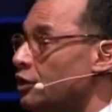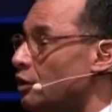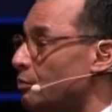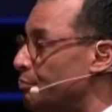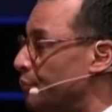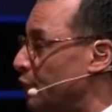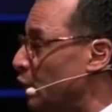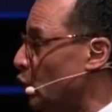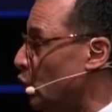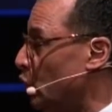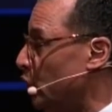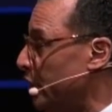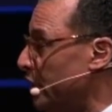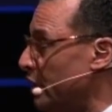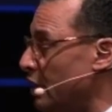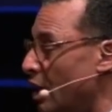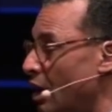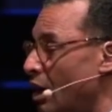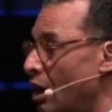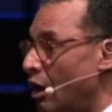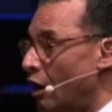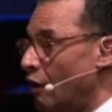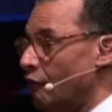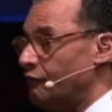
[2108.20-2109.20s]
the beauty
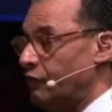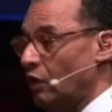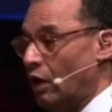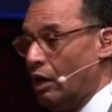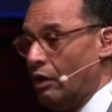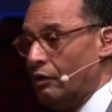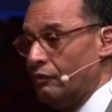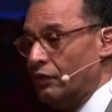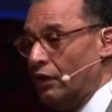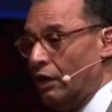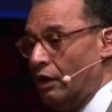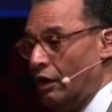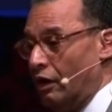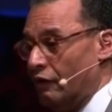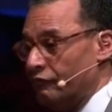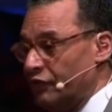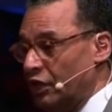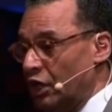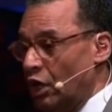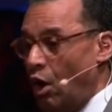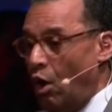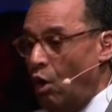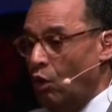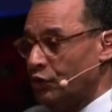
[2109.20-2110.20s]
of the, the, of
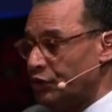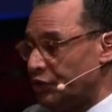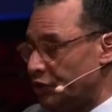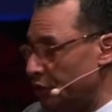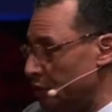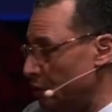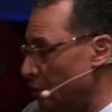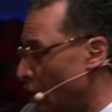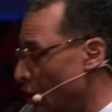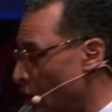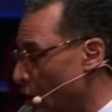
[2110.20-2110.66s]
the ocean,